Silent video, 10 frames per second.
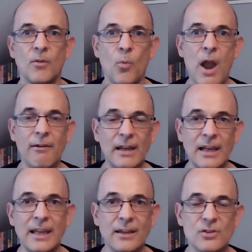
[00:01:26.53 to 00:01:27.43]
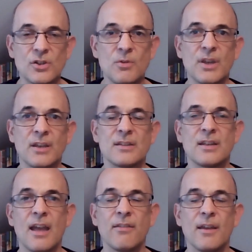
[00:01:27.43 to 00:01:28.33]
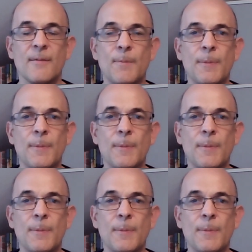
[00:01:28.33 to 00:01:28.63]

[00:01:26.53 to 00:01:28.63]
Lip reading: where it links two things together.